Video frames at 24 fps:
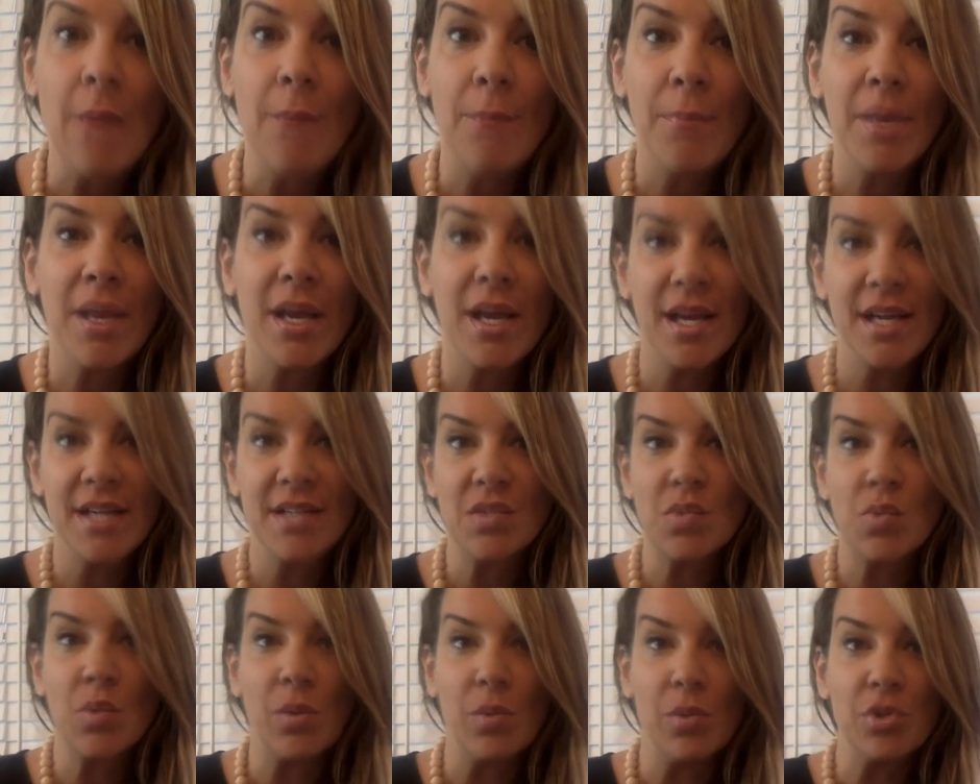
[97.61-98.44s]

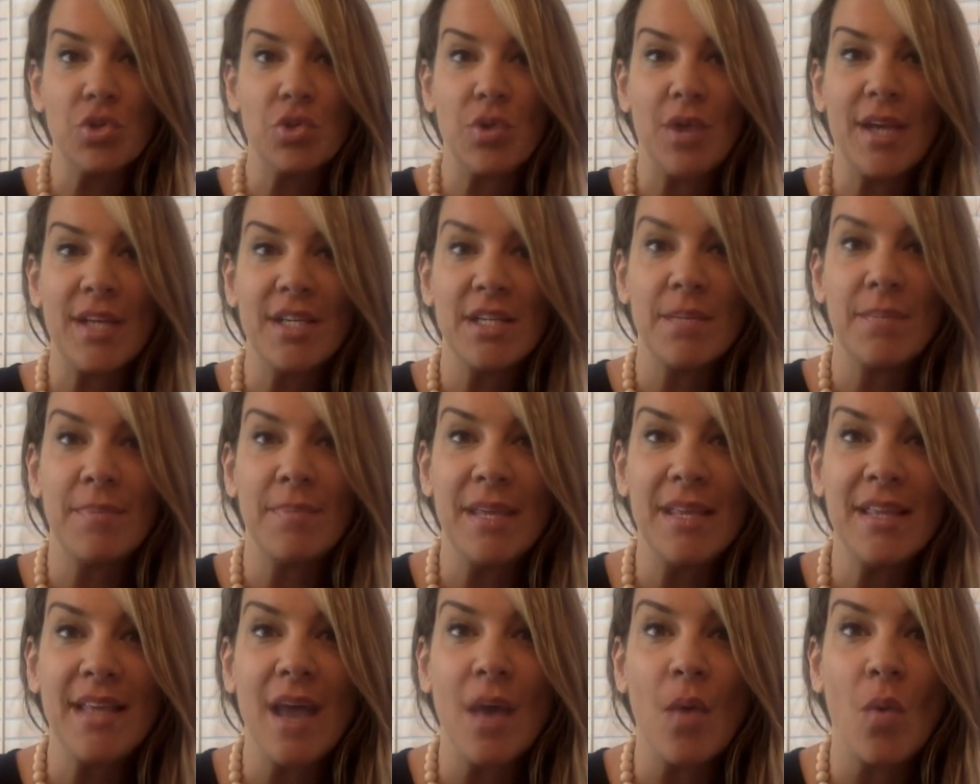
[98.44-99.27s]
because we were trained to
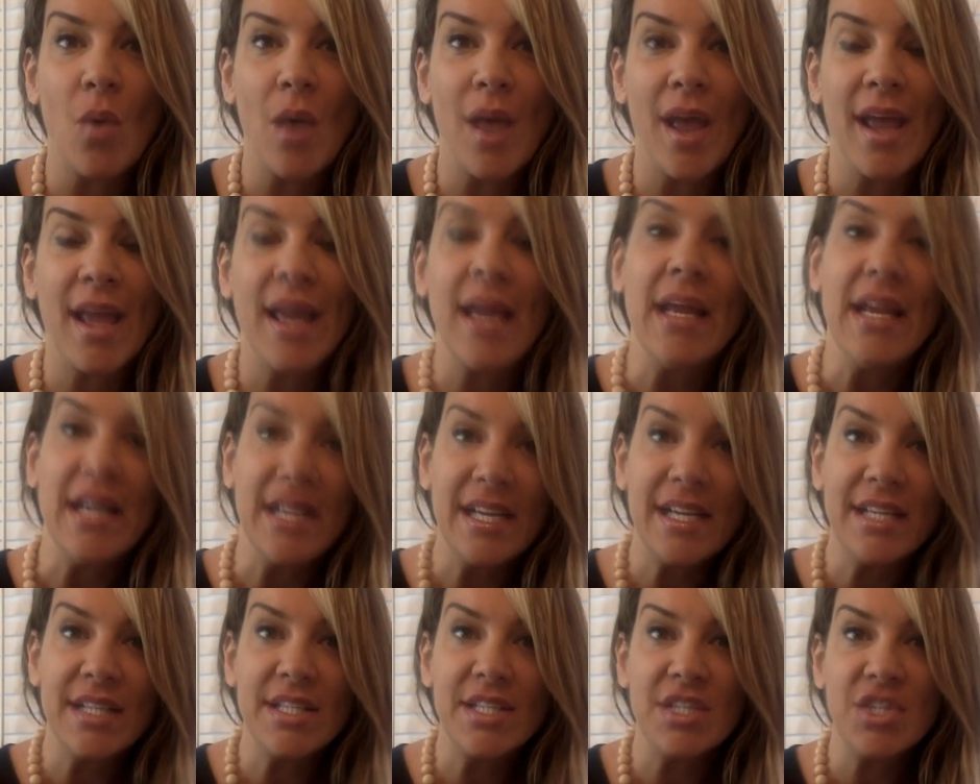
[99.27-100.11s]
be that way,
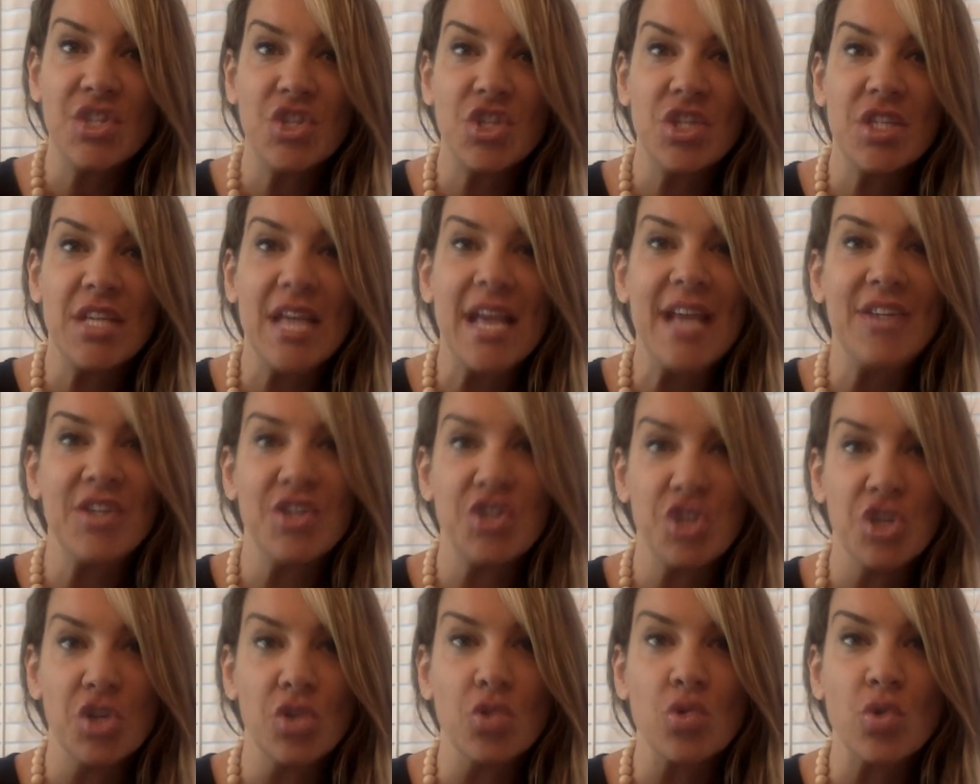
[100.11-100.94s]
conditioned as
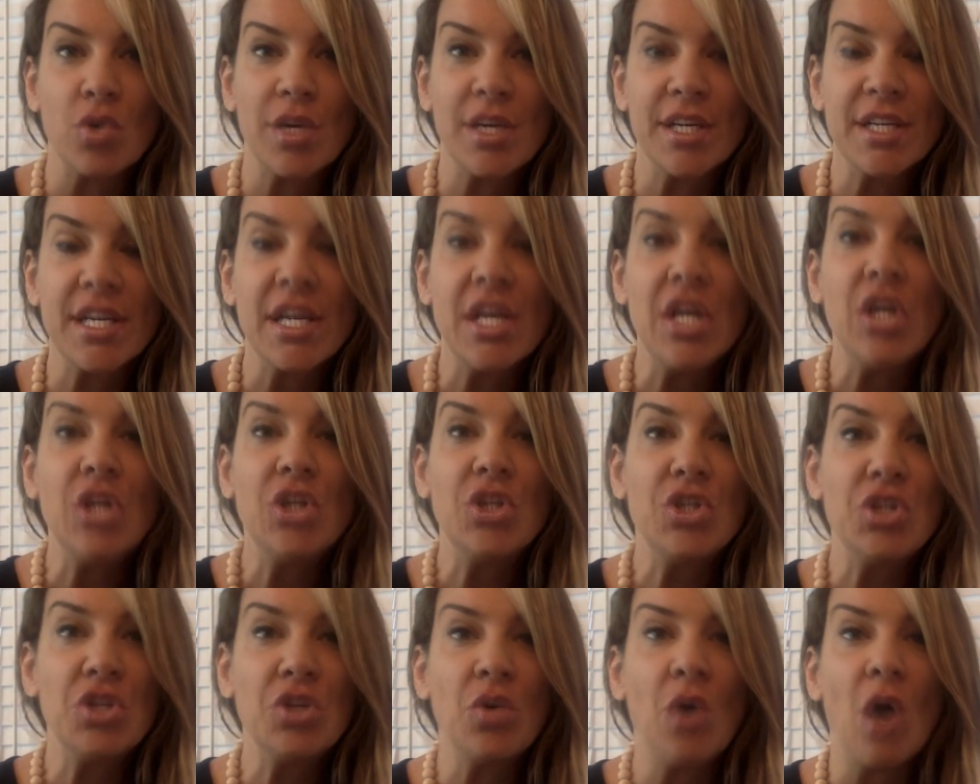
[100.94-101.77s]
children
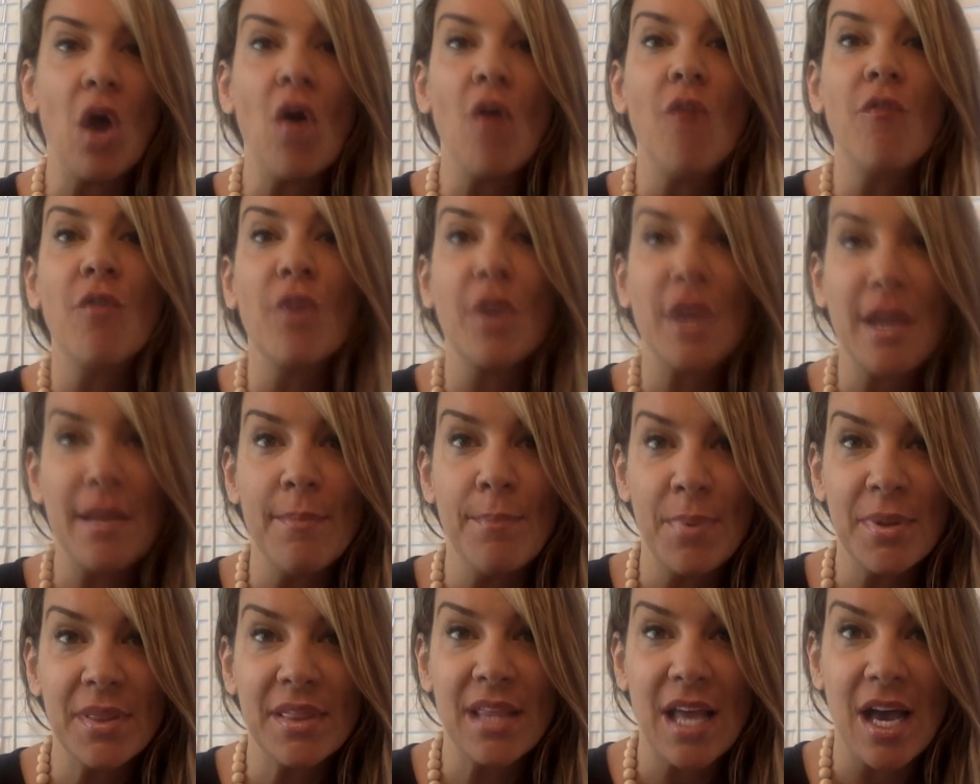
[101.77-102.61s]
to over
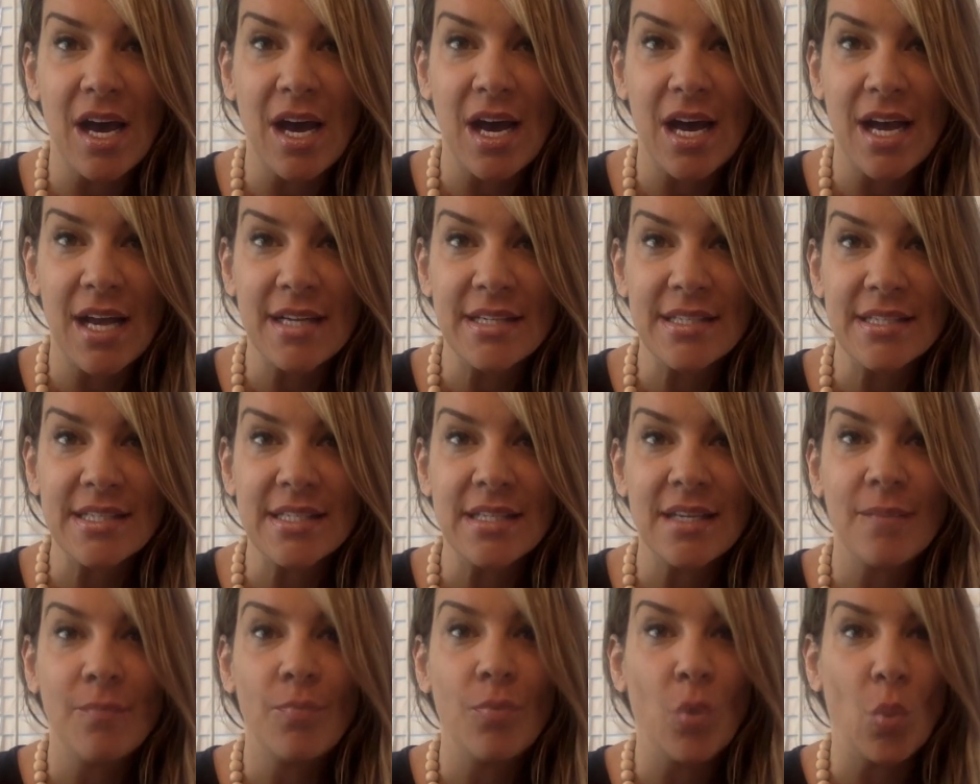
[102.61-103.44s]

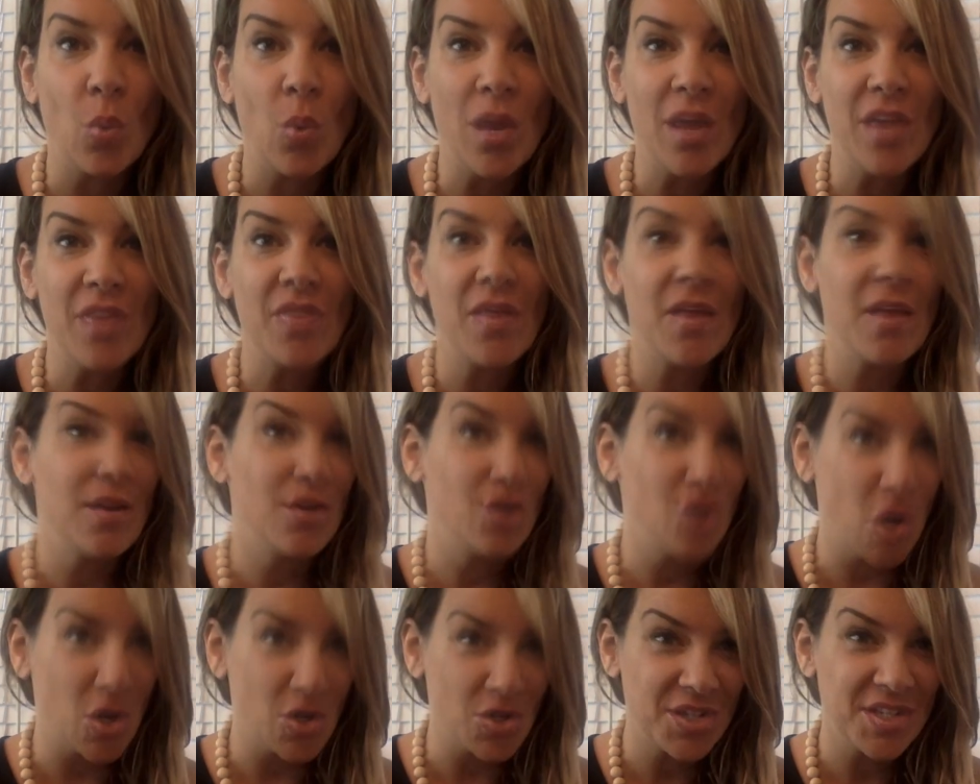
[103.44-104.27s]
empathize with
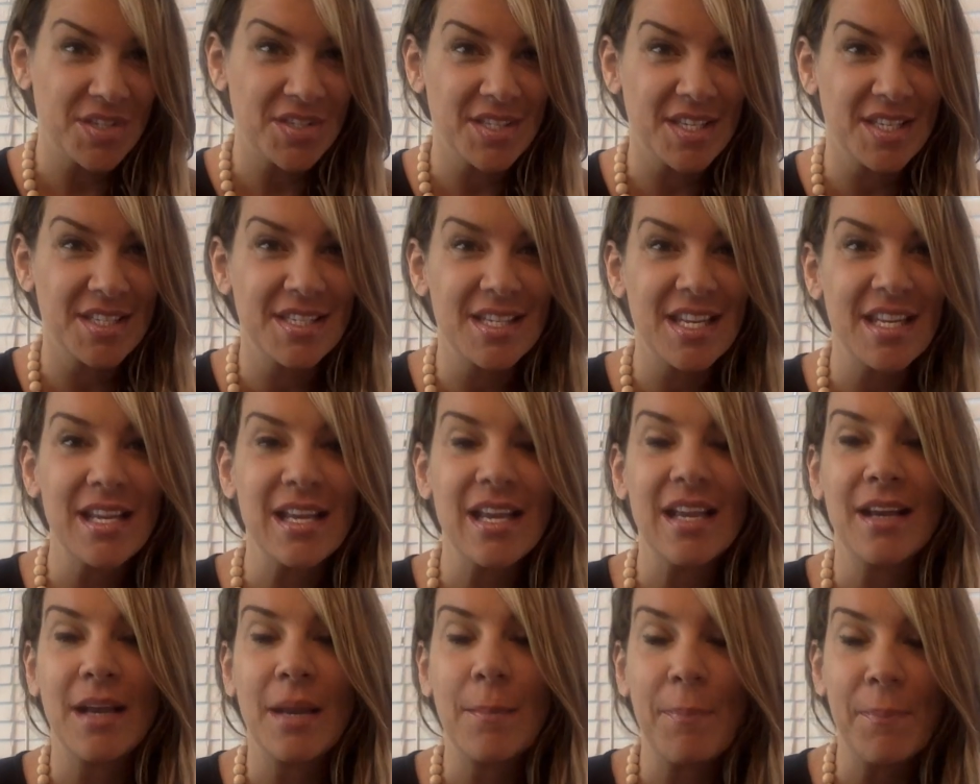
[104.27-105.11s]
narcissist
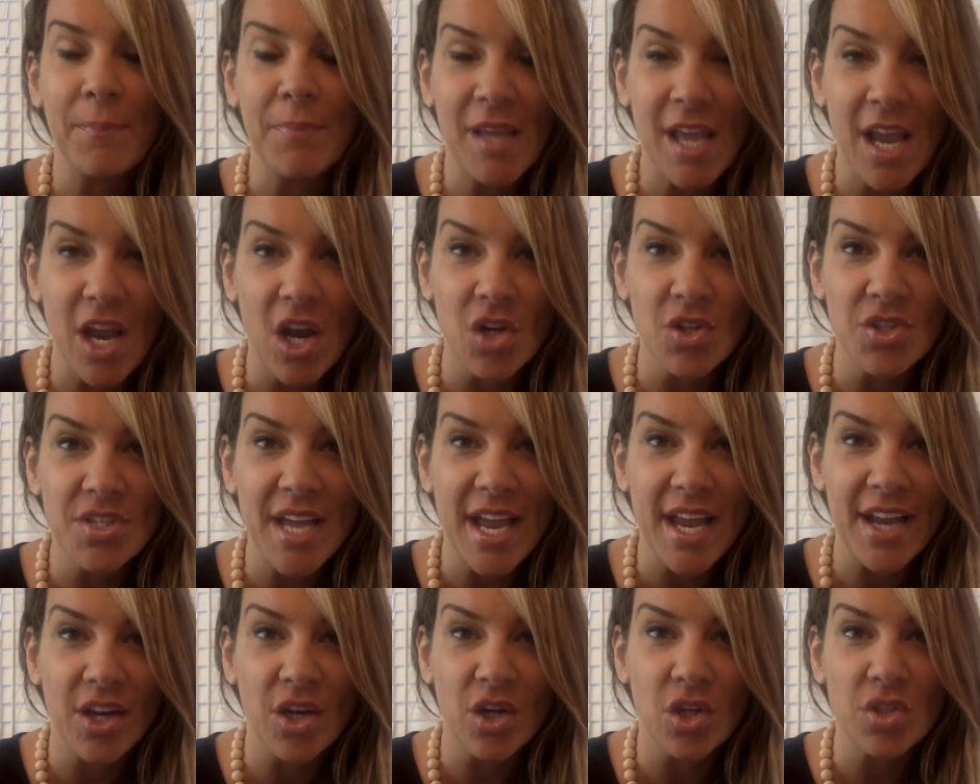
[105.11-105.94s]

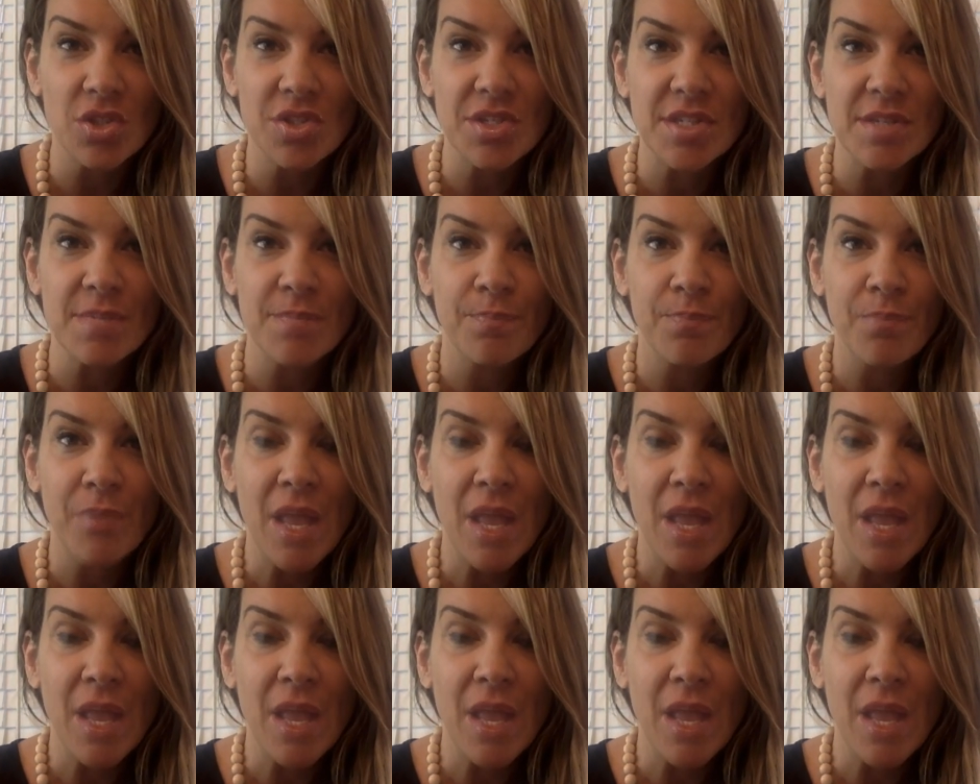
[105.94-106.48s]
caretakers.